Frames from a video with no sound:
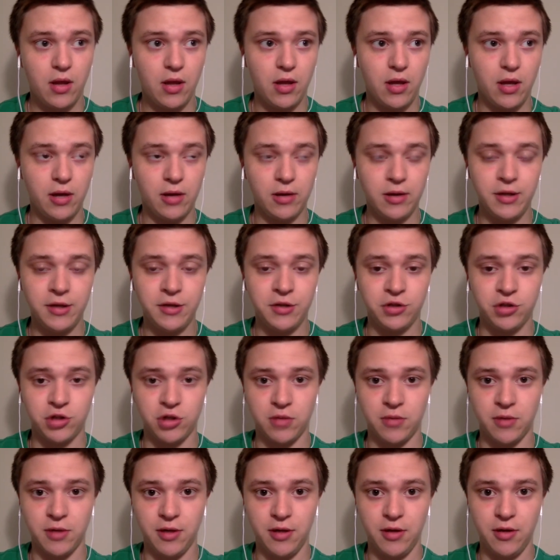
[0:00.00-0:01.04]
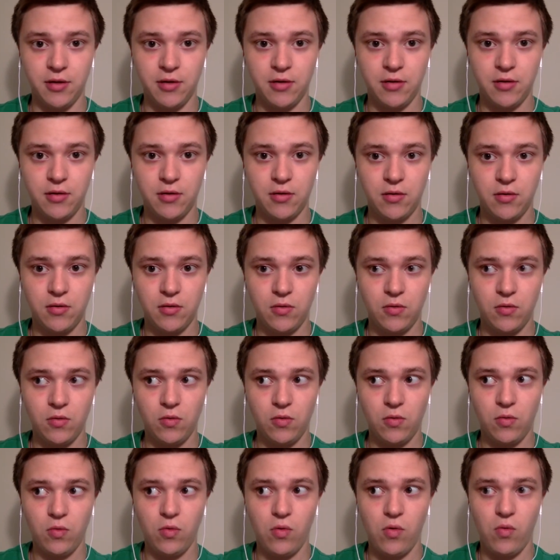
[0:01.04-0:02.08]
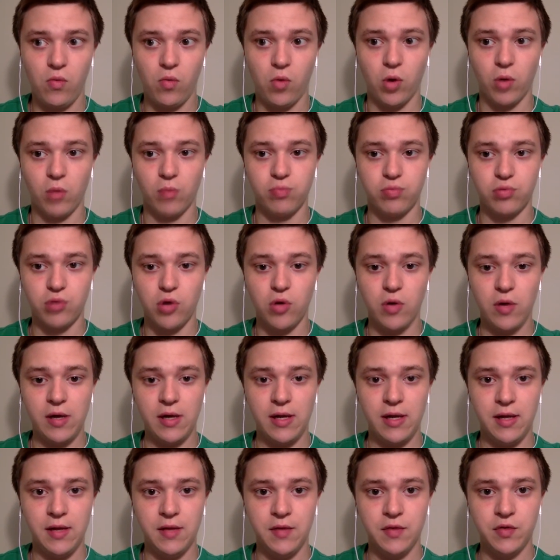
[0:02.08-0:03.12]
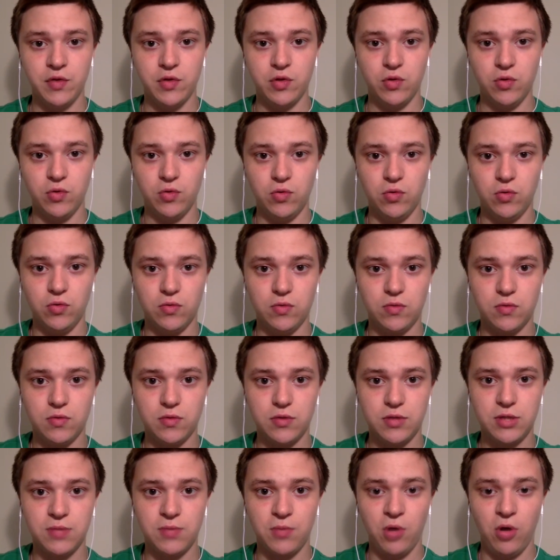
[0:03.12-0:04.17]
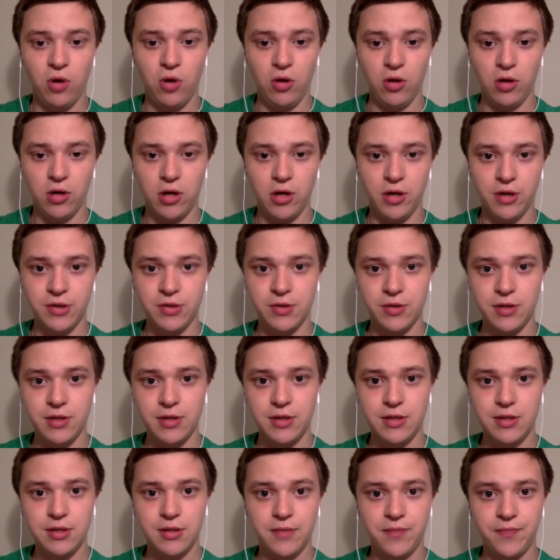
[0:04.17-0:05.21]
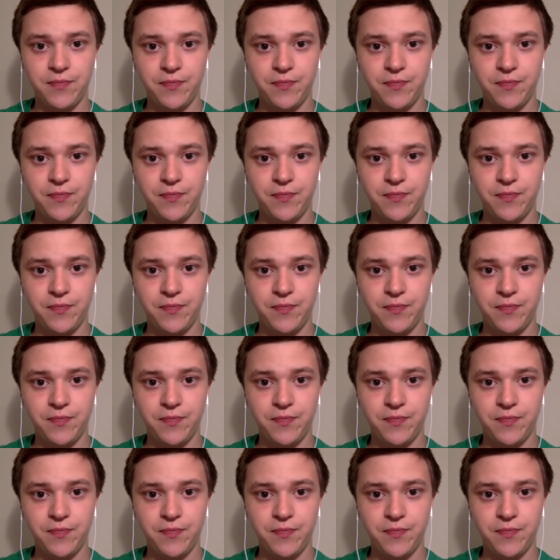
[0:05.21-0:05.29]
Italy and Germany were broken into small countries.